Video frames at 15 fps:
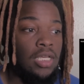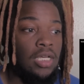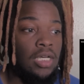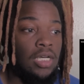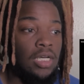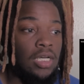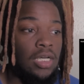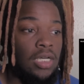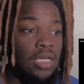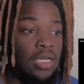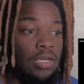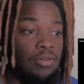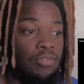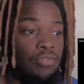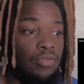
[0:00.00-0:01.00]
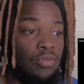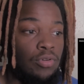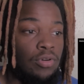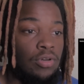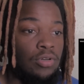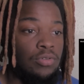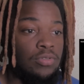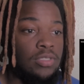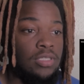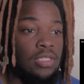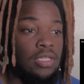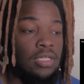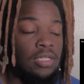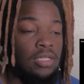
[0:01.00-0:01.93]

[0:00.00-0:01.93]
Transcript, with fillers: Uh, four. Who's that?